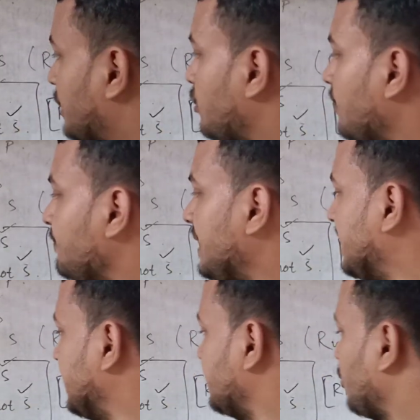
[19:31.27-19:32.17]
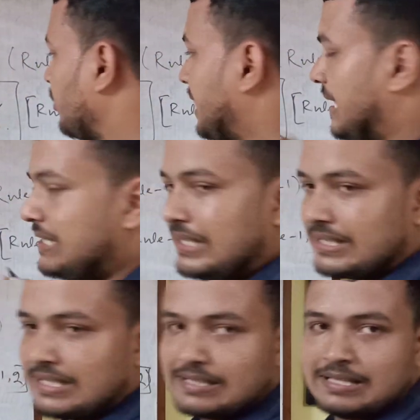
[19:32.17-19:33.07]
some p is not s
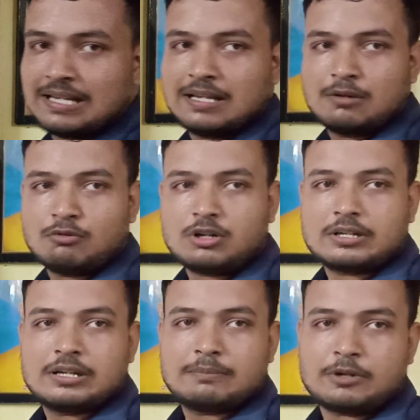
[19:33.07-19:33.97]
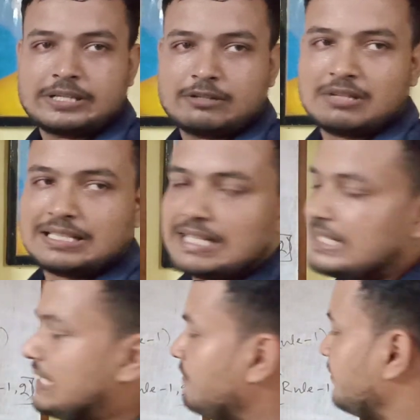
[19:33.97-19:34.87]
this is what particular negative